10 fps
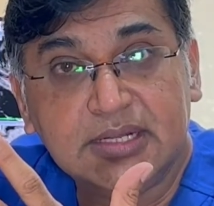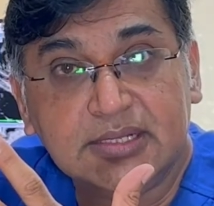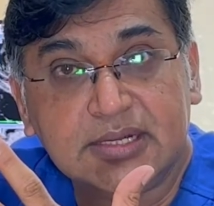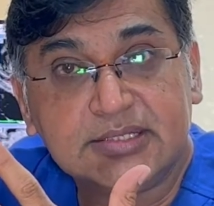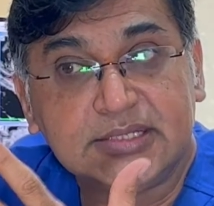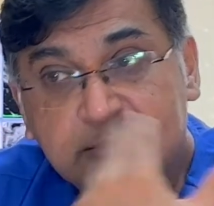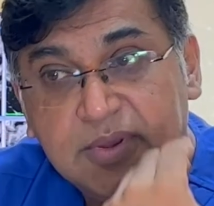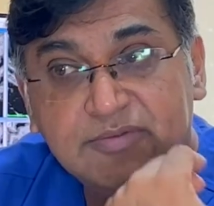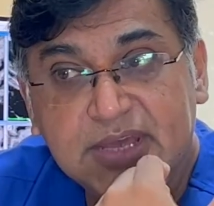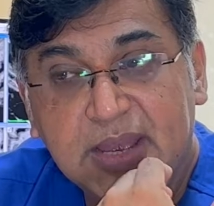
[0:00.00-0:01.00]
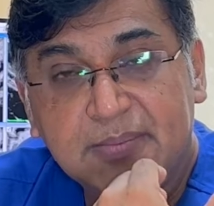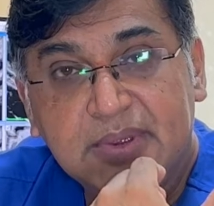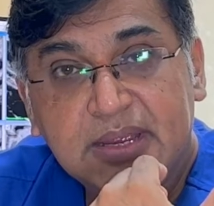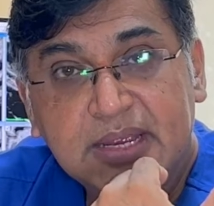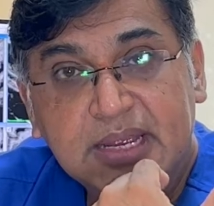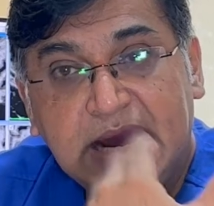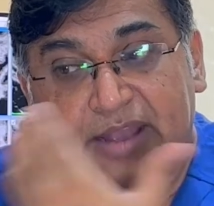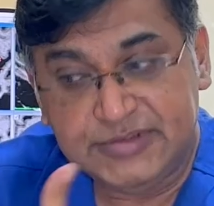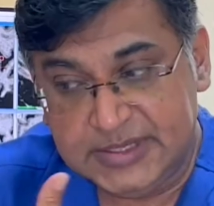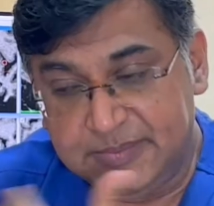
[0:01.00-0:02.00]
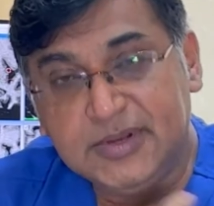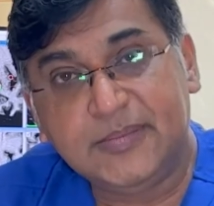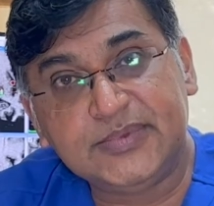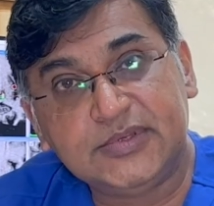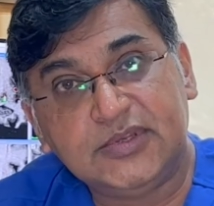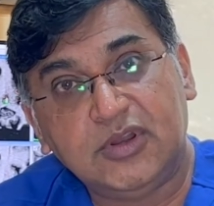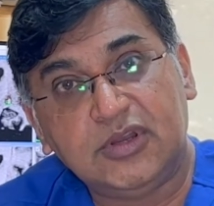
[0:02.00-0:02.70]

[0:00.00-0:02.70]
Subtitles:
that some of them have symptoms